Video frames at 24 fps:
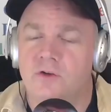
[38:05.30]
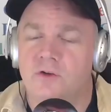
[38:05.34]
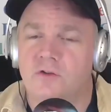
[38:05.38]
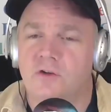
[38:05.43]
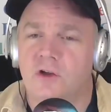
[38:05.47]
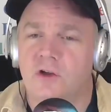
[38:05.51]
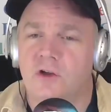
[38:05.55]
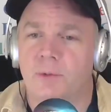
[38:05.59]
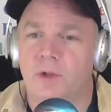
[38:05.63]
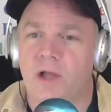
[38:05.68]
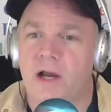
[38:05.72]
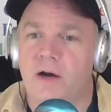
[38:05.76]

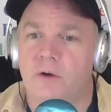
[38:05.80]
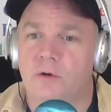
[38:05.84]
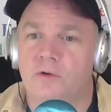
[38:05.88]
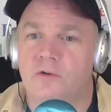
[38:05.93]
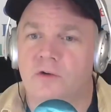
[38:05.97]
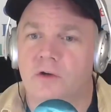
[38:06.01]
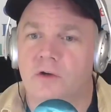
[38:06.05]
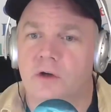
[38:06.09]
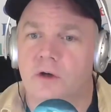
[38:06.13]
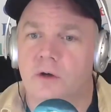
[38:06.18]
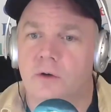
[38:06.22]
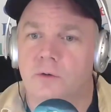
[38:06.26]
just a couple
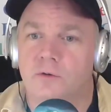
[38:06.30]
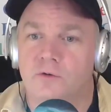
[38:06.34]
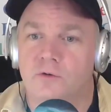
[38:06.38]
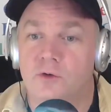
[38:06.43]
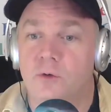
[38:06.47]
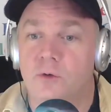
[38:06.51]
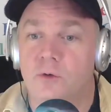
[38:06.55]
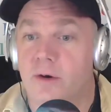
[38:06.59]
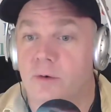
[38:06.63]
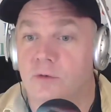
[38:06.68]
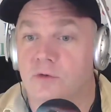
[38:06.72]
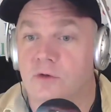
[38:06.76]
hours ago,
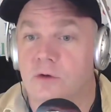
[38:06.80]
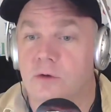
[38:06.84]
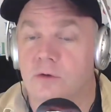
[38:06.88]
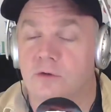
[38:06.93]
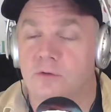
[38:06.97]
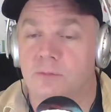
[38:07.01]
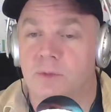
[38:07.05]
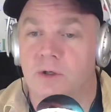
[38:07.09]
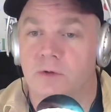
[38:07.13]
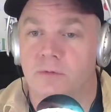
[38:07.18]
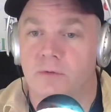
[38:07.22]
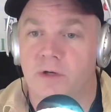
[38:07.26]
two hours ago,
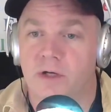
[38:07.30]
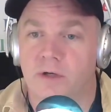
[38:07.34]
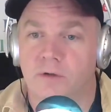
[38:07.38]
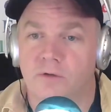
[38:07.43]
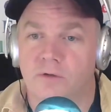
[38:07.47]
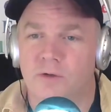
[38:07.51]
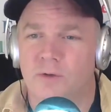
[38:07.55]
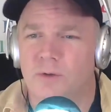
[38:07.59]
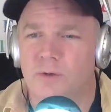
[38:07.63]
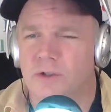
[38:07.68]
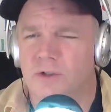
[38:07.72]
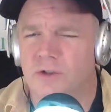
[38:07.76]
as a matter of
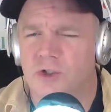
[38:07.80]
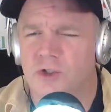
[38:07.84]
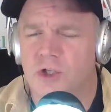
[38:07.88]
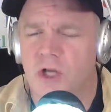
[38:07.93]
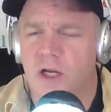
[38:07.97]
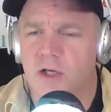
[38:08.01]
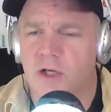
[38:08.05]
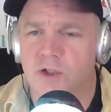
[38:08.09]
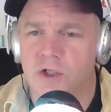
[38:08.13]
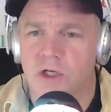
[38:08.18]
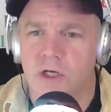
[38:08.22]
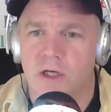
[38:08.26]
fact, two and
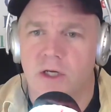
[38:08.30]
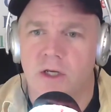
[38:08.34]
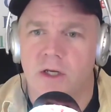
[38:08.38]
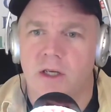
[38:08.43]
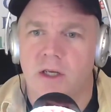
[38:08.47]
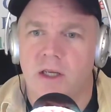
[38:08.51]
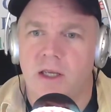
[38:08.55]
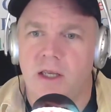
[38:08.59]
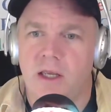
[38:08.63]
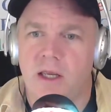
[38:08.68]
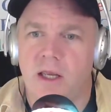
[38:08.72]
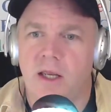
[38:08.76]
change,
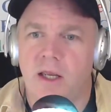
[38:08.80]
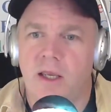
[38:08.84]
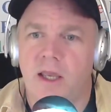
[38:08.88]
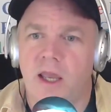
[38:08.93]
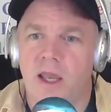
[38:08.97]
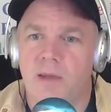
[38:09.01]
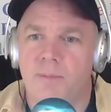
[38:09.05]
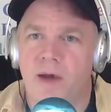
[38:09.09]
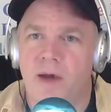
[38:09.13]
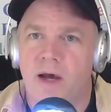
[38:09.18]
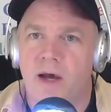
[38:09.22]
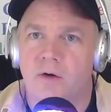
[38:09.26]
he
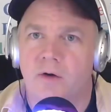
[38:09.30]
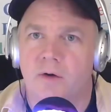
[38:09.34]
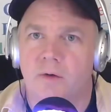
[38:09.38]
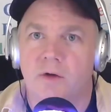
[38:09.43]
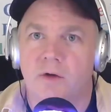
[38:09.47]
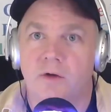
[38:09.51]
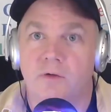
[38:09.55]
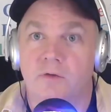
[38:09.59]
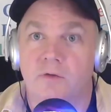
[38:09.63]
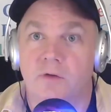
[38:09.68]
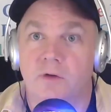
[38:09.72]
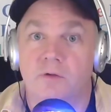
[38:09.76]
came out
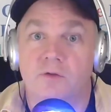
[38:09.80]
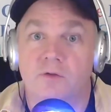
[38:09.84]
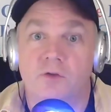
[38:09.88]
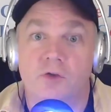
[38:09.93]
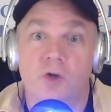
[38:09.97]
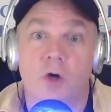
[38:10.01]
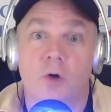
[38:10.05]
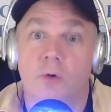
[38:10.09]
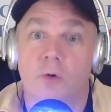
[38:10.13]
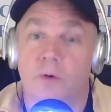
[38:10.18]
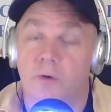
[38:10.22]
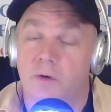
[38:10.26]
because
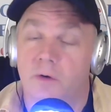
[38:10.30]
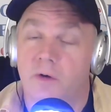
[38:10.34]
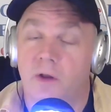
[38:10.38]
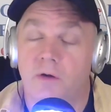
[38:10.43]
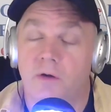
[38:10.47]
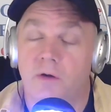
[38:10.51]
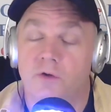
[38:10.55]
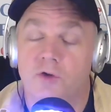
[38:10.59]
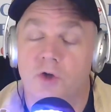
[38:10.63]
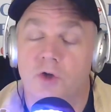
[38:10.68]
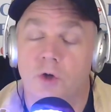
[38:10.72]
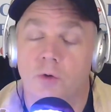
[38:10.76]
Joe
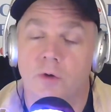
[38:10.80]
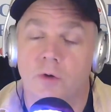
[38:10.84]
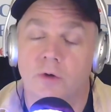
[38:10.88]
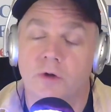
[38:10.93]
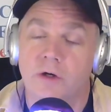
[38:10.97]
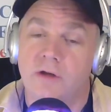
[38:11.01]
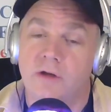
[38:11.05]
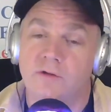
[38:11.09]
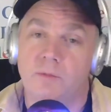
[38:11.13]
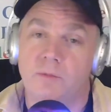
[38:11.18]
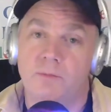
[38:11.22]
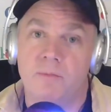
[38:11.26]
uh, Joe
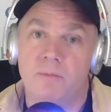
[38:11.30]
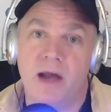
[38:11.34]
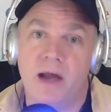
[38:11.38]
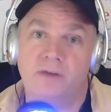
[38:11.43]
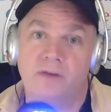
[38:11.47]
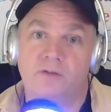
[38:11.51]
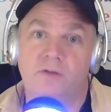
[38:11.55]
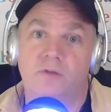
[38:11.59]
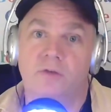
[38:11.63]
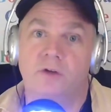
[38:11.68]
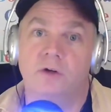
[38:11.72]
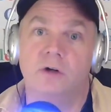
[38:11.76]
Rogan has a
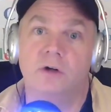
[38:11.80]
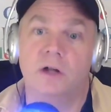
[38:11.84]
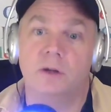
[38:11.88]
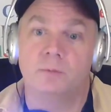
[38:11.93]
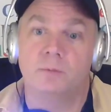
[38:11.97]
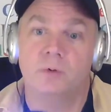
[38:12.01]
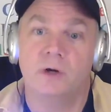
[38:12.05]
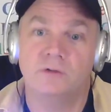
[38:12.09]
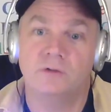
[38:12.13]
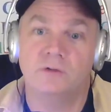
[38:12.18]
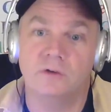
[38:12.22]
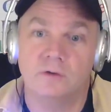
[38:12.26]
massive
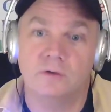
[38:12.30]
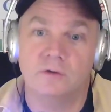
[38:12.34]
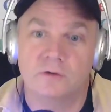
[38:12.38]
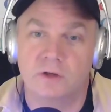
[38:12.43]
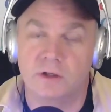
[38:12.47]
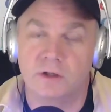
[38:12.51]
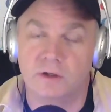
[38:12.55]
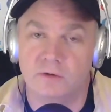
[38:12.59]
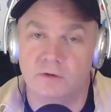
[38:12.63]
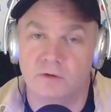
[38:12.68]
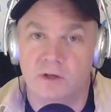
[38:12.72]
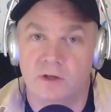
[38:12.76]
internet presence.
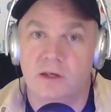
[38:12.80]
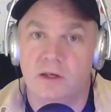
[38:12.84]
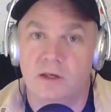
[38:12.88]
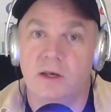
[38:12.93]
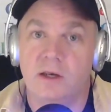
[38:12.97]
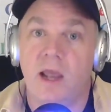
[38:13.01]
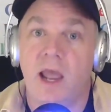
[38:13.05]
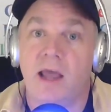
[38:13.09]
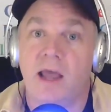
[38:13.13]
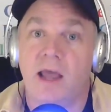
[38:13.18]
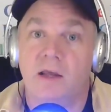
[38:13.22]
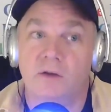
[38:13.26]
He
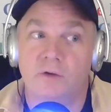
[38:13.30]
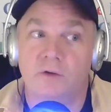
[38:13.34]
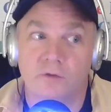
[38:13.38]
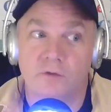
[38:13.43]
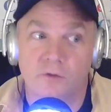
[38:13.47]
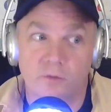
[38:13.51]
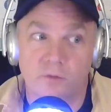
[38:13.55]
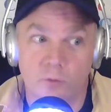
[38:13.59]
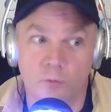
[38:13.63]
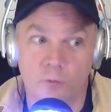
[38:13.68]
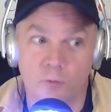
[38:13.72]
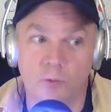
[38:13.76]
he
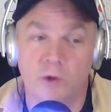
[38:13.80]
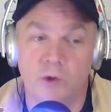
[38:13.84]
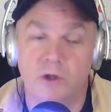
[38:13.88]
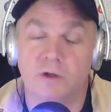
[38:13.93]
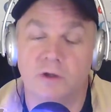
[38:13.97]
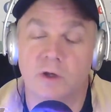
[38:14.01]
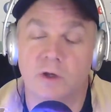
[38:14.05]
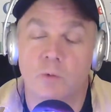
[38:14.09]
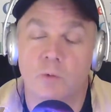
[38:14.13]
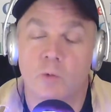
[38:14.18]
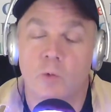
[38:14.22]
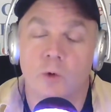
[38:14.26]
has
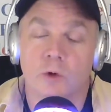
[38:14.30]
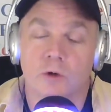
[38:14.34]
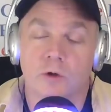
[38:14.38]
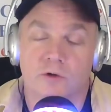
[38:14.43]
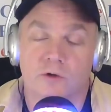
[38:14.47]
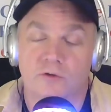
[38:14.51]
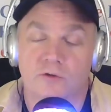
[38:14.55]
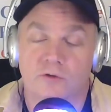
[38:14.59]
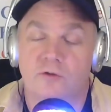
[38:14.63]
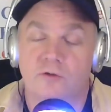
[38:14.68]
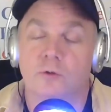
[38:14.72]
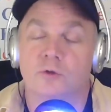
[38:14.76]
really
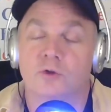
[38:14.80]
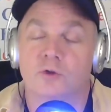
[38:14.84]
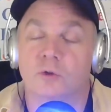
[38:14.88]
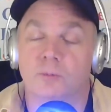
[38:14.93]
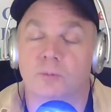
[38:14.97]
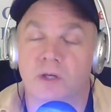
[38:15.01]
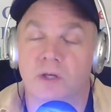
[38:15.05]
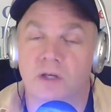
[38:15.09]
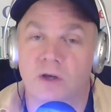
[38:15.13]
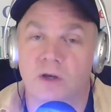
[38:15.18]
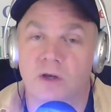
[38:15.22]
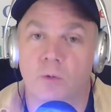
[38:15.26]
worked social
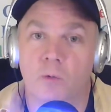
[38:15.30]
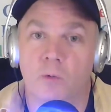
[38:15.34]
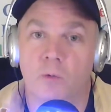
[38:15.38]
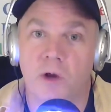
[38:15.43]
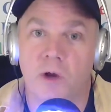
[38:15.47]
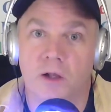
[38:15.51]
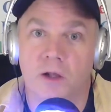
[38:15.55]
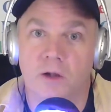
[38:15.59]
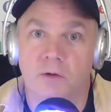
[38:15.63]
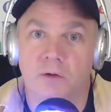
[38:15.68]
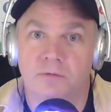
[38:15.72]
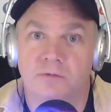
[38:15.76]
media
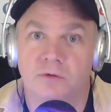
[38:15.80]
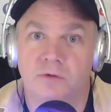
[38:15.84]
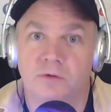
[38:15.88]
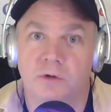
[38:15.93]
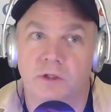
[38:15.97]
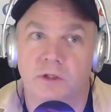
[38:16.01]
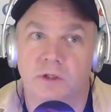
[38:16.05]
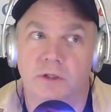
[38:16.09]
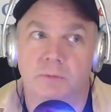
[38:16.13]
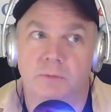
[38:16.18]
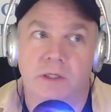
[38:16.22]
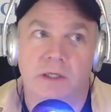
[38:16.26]
well
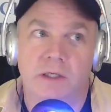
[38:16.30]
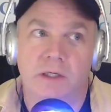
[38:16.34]
for a uh,